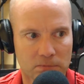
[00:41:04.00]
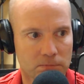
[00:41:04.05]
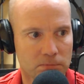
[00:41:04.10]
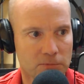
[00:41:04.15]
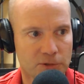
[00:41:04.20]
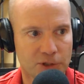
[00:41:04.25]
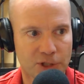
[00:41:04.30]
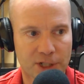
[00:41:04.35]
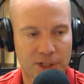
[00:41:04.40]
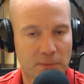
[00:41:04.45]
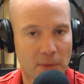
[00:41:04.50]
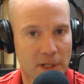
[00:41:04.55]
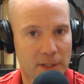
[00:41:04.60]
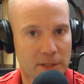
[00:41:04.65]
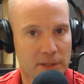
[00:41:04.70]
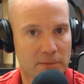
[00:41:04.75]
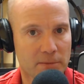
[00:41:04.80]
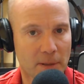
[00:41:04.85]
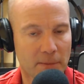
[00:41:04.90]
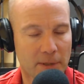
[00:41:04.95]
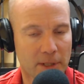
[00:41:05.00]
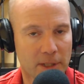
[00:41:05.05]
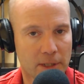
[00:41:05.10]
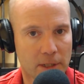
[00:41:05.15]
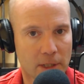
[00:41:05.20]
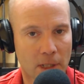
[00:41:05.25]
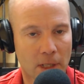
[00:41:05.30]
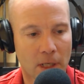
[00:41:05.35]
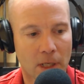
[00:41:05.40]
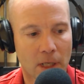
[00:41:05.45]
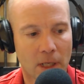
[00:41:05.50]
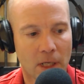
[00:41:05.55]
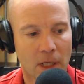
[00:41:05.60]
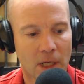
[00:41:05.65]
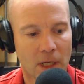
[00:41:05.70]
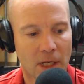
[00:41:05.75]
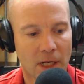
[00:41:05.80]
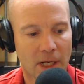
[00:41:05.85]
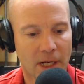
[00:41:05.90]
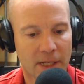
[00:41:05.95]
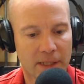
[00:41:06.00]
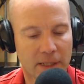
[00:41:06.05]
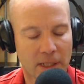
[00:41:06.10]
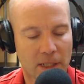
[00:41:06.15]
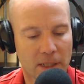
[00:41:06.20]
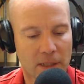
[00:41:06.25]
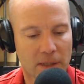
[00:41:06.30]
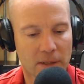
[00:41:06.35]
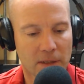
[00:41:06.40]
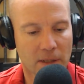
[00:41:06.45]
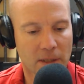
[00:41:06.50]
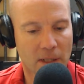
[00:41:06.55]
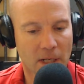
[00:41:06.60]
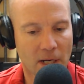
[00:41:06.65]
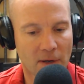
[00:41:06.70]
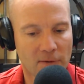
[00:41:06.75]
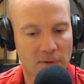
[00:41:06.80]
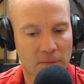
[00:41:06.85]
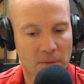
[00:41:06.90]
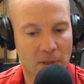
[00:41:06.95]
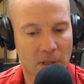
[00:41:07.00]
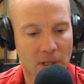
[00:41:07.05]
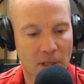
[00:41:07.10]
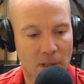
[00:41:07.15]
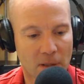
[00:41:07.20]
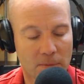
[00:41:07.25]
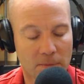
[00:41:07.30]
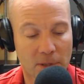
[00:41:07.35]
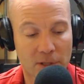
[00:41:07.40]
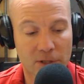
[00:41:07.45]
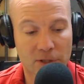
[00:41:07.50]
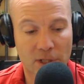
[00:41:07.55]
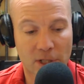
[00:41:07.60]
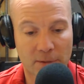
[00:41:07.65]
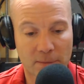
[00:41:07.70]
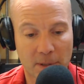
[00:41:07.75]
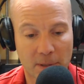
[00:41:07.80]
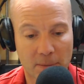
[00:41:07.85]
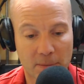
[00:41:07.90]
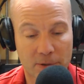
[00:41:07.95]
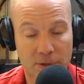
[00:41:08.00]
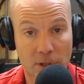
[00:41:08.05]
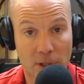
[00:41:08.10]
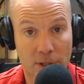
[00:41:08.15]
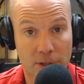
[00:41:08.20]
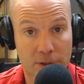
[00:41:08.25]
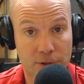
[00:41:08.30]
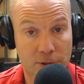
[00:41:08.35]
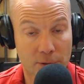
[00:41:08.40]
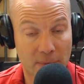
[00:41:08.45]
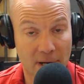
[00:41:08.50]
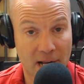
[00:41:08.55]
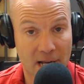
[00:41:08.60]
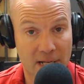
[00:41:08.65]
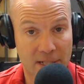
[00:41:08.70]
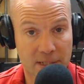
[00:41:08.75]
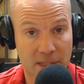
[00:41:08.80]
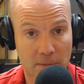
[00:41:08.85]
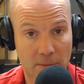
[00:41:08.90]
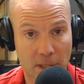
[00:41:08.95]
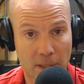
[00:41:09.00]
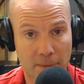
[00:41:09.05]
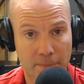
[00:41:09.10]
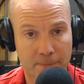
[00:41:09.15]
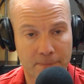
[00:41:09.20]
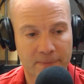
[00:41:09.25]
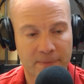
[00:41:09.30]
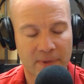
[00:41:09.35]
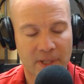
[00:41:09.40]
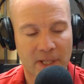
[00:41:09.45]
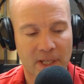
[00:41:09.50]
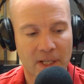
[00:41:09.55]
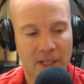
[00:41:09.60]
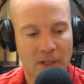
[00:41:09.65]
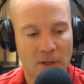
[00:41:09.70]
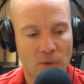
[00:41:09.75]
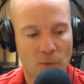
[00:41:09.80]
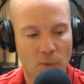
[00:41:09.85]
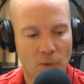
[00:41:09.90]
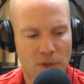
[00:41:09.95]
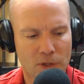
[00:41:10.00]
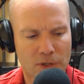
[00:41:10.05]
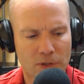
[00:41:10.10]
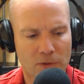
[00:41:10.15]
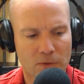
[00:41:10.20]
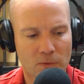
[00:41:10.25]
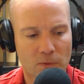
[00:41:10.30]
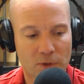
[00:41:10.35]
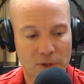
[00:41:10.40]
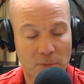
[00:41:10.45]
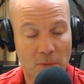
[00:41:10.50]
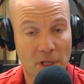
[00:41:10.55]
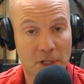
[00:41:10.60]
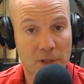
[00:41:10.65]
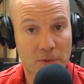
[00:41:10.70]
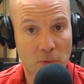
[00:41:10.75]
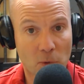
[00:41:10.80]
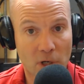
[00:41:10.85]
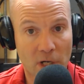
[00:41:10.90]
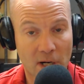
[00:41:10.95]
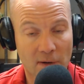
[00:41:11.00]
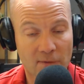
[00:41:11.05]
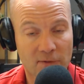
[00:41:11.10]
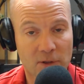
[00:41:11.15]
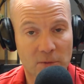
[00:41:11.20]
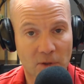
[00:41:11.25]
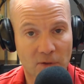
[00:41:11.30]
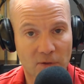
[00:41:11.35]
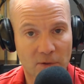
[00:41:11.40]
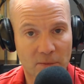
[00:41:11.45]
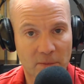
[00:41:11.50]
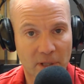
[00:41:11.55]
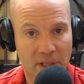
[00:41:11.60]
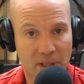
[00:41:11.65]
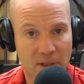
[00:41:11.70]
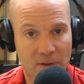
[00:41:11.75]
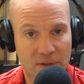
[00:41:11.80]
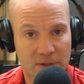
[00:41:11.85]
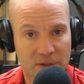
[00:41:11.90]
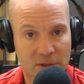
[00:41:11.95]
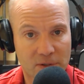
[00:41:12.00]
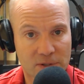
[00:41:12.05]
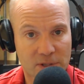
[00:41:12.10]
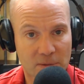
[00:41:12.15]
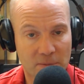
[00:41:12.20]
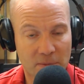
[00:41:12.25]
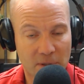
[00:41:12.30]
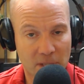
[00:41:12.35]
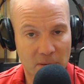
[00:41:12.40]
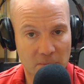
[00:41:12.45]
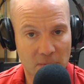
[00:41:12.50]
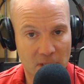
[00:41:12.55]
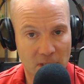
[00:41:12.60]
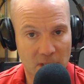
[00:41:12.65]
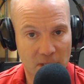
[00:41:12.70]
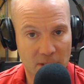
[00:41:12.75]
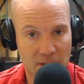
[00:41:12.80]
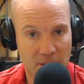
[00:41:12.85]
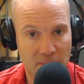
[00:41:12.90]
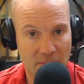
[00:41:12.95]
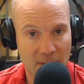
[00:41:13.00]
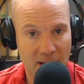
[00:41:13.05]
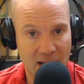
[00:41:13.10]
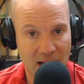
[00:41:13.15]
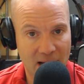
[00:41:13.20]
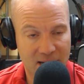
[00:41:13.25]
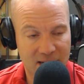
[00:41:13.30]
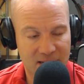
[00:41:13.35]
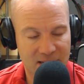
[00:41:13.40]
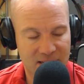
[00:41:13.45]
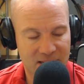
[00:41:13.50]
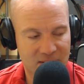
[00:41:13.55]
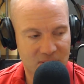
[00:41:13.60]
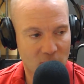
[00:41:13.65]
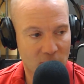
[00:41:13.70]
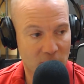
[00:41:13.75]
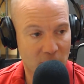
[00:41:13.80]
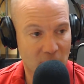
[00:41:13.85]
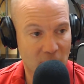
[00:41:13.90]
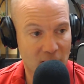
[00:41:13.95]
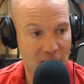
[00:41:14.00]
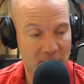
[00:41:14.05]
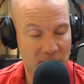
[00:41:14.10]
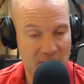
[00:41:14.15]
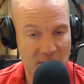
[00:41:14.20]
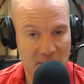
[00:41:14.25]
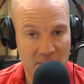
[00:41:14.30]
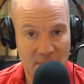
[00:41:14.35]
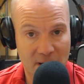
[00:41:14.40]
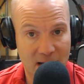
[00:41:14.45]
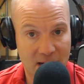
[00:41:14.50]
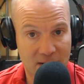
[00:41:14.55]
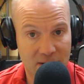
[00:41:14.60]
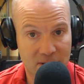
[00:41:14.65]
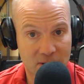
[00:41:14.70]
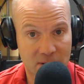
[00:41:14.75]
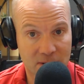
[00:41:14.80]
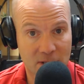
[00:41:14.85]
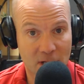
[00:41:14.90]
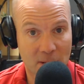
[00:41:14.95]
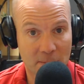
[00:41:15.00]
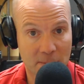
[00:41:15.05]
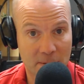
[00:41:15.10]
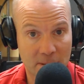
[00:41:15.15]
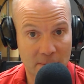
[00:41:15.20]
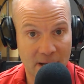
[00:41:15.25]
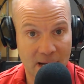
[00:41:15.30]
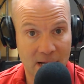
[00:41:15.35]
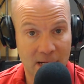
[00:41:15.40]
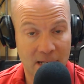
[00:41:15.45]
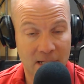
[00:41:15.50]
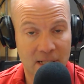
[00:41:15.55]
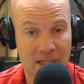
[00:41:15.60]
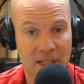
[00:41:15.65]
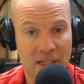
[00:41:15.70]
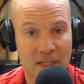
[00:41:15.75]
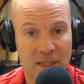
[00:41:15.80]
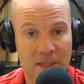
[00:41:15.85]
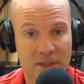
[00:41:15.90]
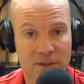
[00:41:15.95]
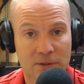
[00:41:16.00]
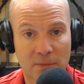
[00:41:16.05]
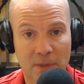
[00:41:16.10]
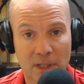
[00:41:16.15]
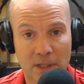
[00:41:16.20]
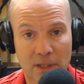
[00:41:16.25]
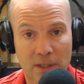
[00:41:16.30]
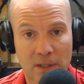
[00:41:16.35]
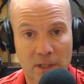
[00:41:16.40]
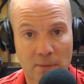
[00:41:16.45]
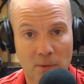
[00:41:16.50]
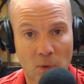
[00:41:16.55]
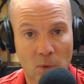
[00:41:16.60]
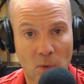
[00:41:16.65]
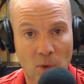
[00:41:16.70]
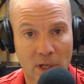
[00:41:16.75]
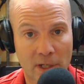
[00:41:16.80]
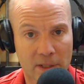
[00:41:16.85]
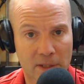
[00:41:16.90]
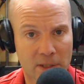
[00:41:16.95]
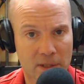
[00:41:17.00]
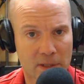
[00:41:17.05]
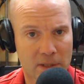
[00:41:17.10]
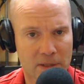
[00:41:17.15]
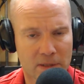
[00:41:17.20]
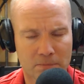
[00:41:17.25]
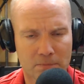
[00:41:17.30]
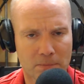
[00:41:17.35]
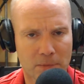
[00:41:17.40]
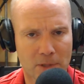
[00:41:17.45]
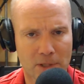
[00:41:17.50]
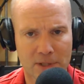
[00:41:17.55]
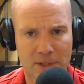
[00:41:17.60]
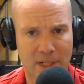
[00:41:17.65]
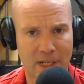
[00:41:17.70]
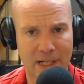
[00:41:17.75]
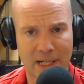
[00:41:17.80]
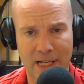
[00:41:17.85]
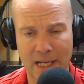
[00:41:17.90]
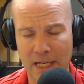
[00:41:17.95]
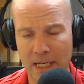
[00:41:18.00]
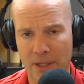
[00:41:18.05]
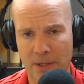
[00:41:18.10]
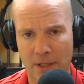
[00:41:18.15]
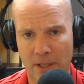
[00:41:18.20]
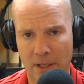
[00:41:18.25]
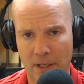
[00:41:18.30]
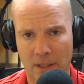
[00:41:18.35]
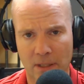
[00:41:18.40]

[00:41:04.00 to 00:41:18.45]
6 months, maybe a year. And then a bunch of other people started surpassing me, which was much more comfortable for me. I was used to being middle of the pack or bottom of the pack, not top of the pack. So being the number one person at anything,